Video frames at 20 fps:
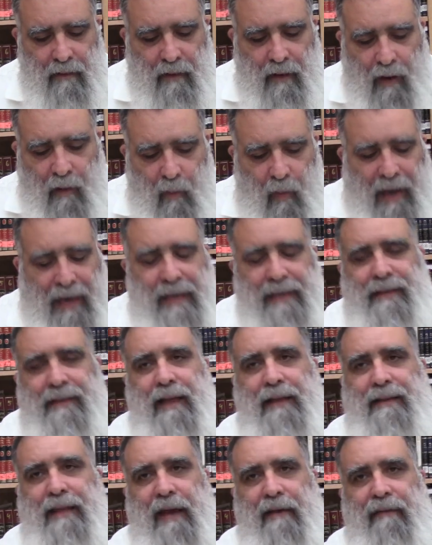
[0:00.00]
And what is
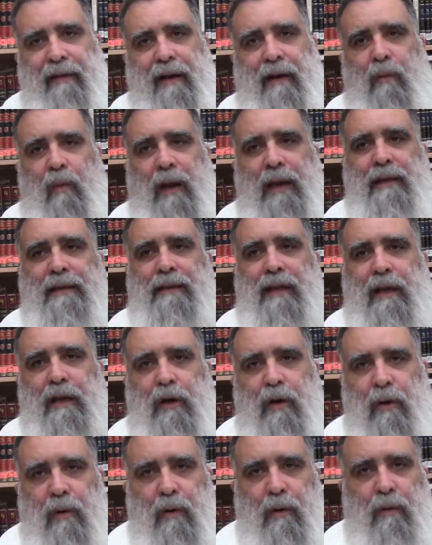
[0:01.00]
that devek? What is that
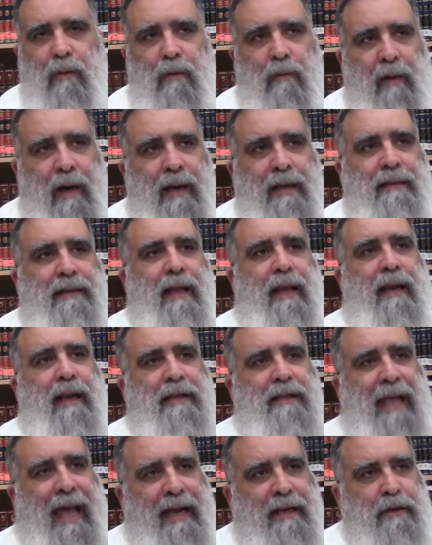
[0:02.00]
glue? What is that
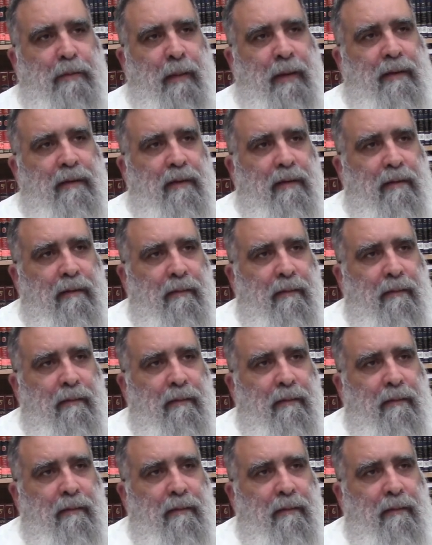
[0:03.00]
attachment?